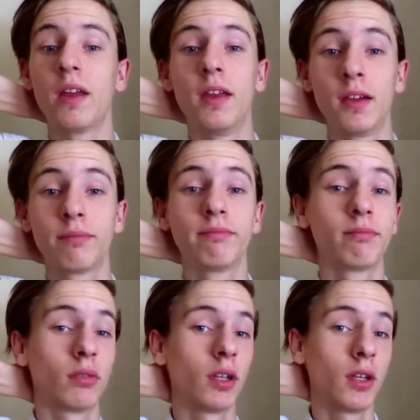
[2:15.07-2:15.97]
Yep,
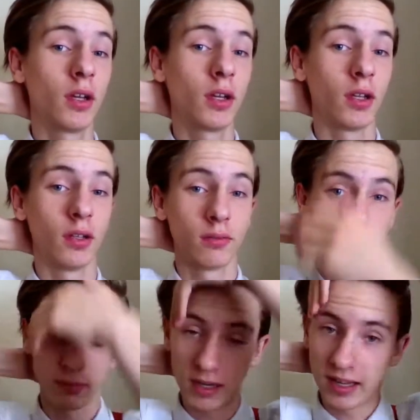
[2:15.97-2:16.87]
pretty good.
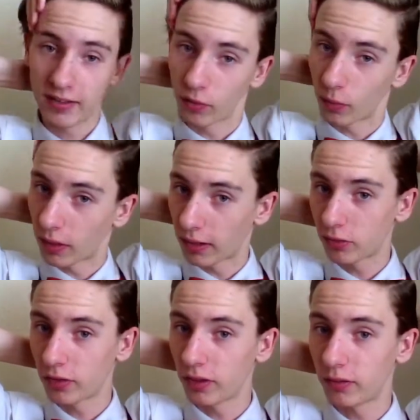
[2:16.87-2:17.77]
I like this one,
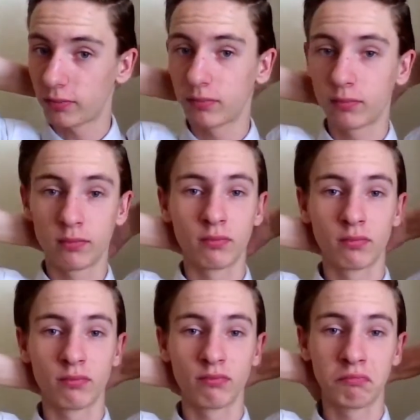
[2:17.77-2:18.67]
actually.
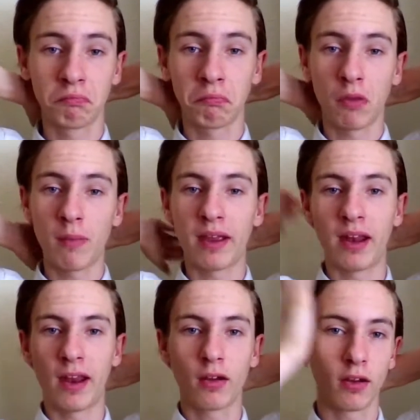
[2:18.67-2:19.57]
I might
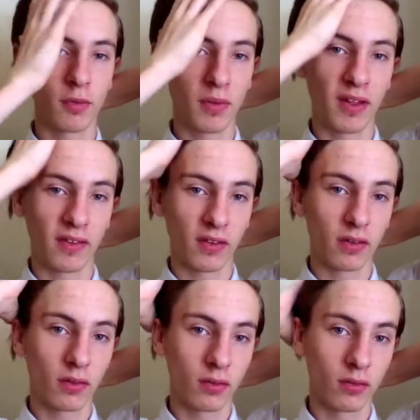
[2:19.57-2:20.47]
get a haircut to be like this.